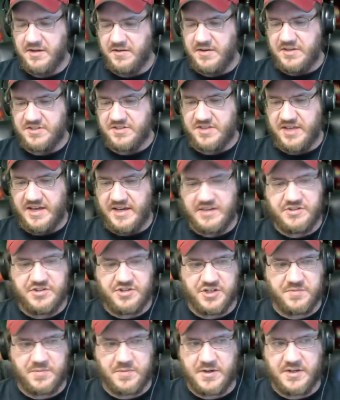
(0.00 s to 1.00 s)
Is that
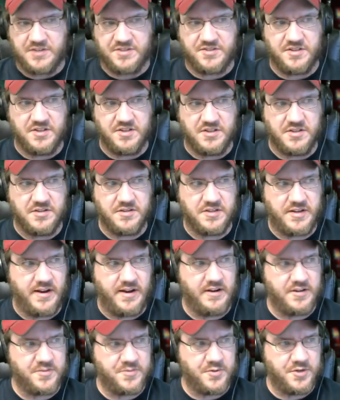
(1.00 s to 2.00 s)
just because of the
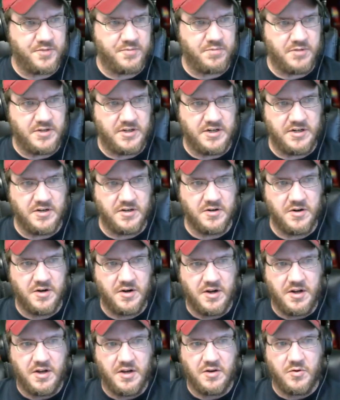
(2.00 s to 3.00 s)
couch multiplayer,
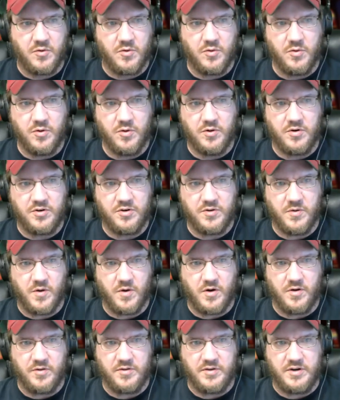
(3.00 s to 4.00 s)
or
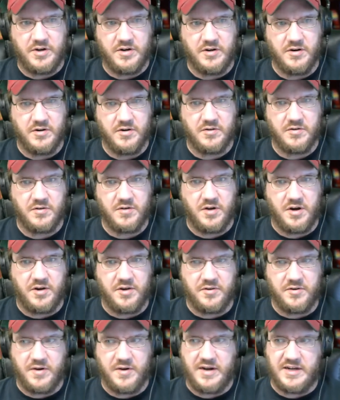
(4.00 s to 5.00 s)
are there
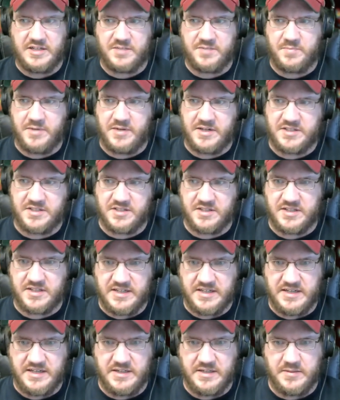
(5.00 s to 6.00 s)
other aspects of the
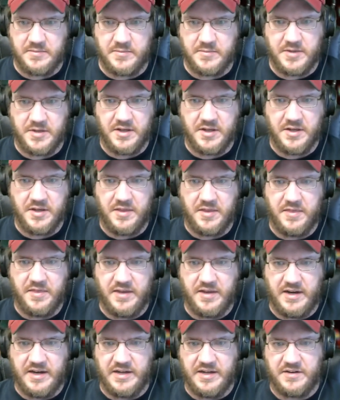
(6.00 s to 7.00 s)
game
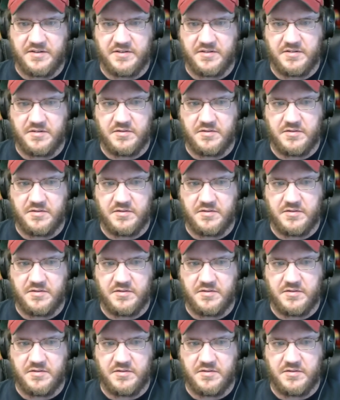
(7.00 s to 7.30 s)
that